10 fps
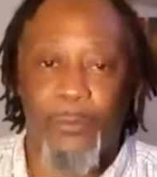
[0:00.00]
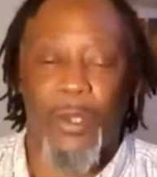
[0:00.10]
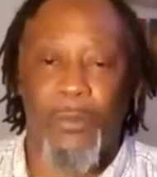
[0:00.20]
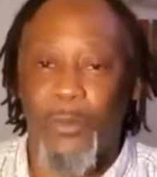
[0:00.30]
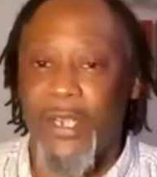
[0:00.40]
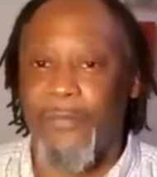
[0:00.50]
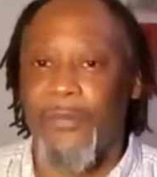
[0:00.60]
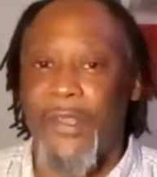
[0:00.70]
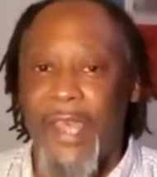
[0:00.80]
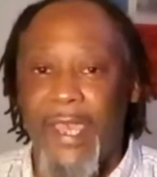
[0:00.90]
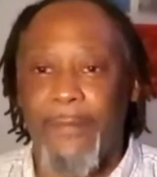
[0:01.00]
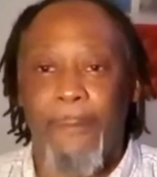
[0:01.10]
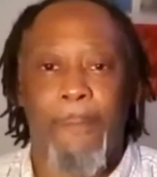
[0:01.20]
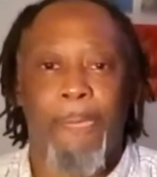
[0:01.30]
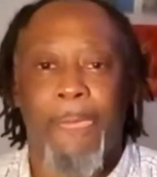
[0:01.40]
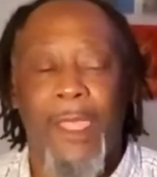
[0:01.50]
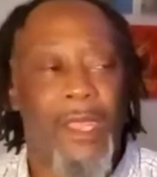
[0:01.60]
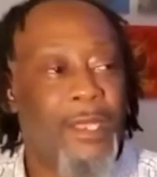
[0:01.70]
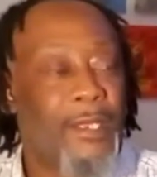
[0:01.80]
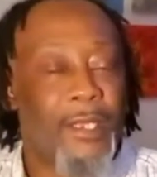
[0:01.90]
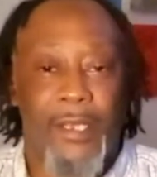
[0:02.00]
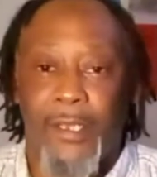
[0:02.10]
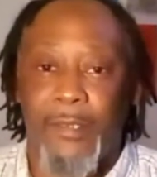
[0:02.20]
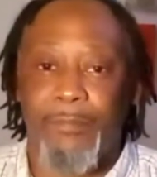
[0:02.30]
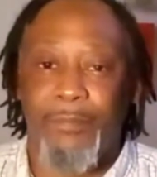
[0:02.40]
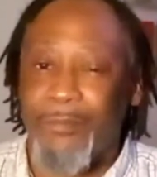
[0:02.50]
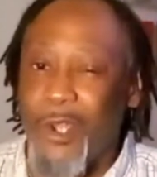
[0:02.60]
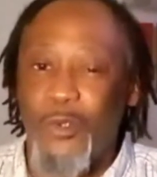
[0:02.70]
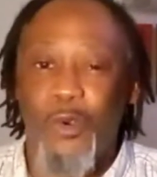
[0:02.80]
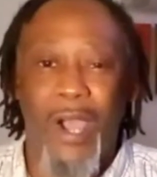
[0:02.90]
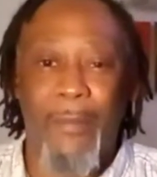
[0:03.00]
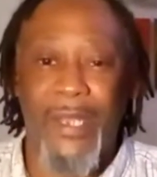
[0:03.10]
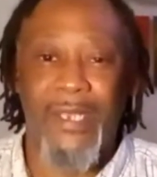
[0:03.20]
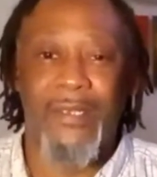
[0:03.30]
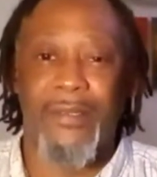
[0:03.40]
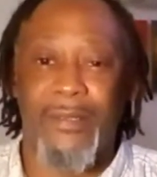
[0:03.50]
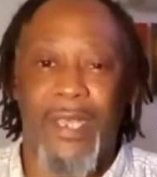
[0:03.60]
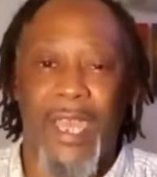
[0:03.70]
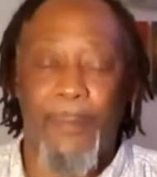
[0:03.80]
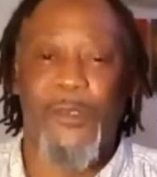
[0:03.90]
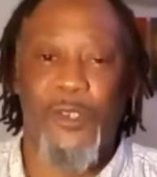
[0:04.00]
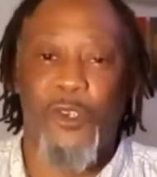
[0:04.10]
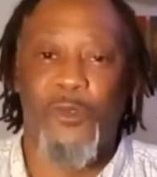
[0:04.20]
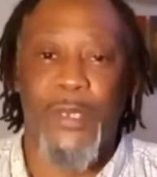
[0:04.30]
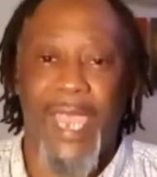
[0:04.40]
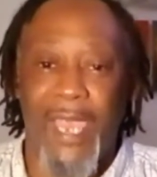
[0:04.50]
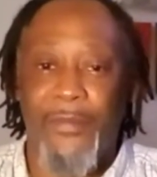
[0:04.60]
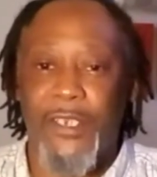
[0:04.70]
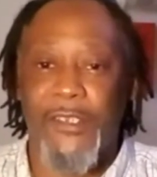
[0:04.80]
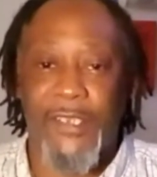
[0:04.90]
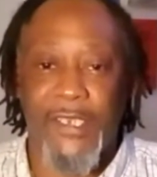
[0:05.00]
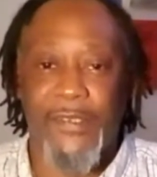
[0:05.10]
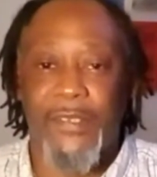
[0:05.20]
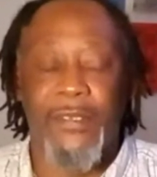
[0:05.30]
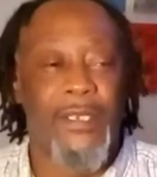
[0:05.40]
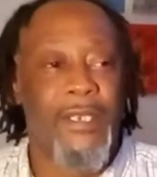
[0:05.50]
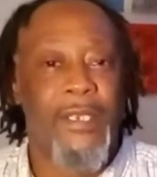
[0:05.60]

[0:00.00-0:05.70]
ready for that. Don't know how many episodes we have in this season,